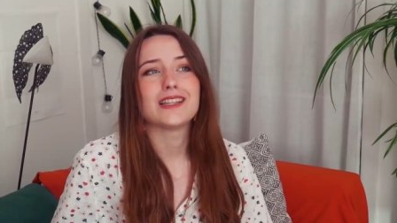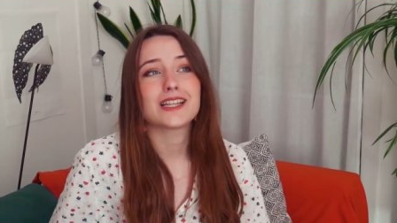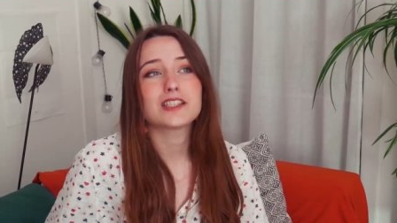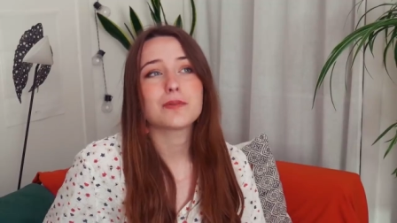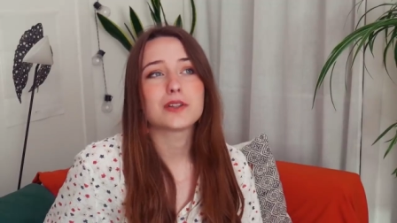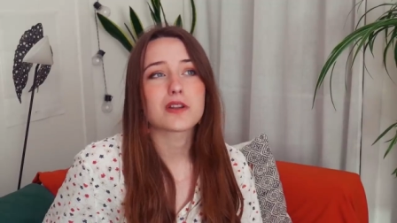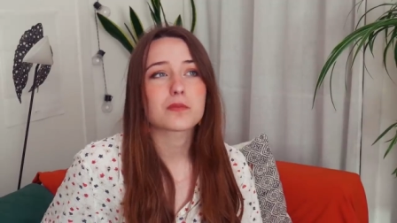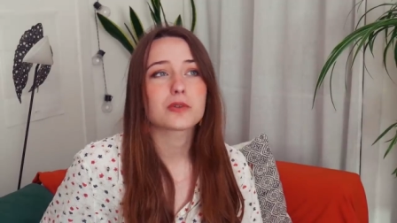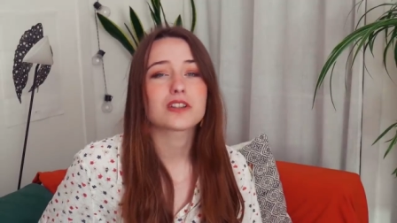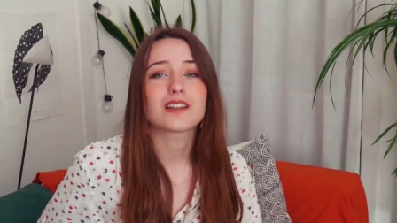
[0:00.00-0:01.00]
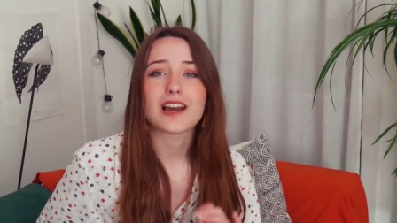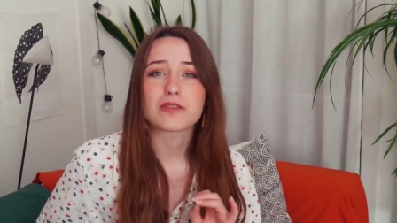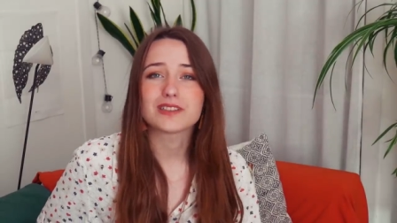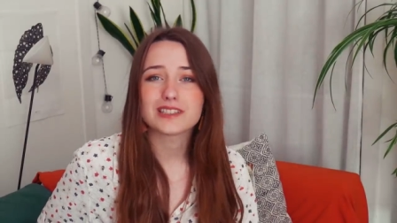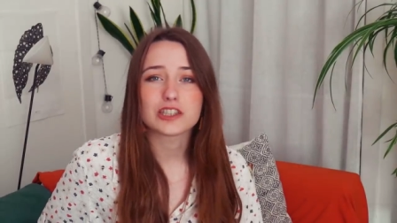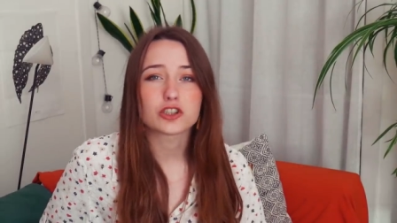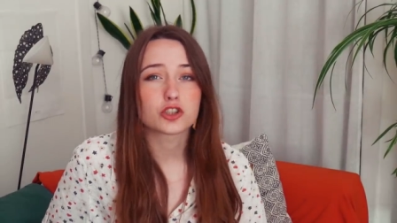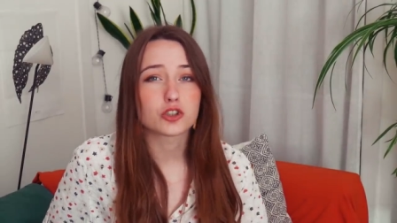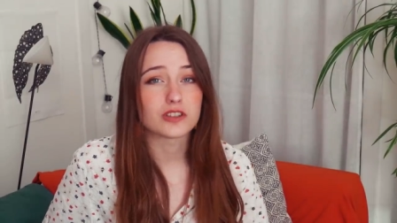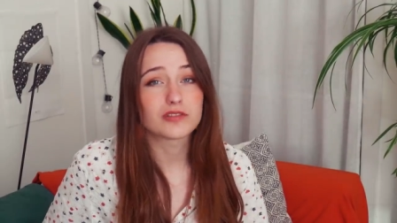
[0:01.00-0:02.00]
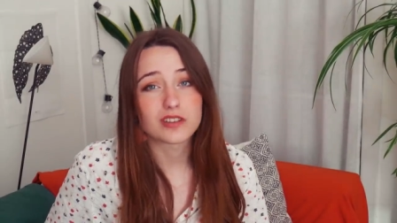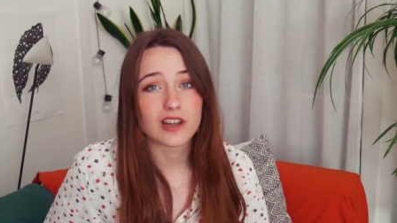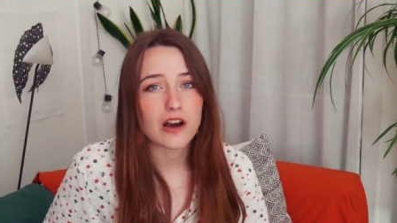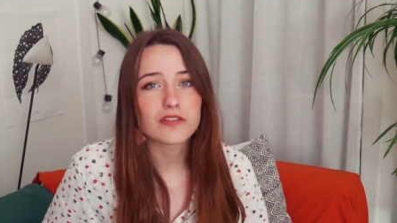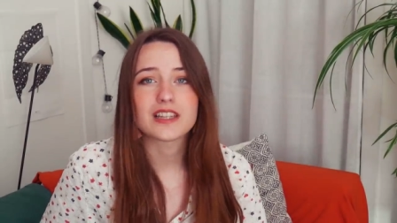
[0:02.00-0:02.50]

Next up, another book that I really should have loved,